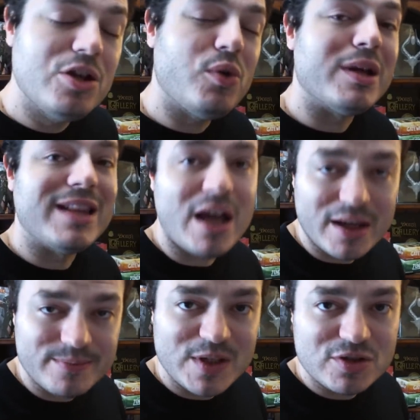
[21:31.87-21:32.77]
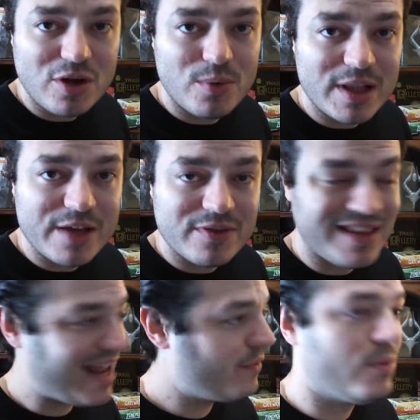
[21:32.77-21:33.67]
Then you go online, you start
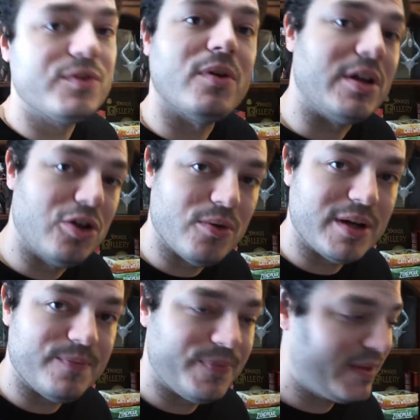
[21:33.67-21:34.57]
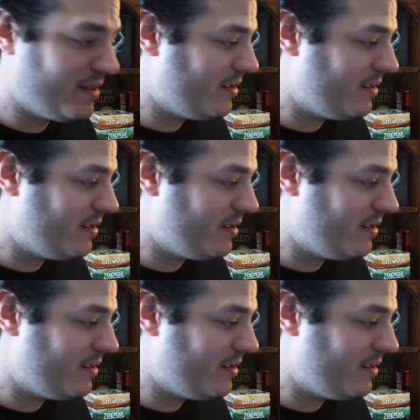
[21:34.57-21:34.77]
realizing that everyone's already doing it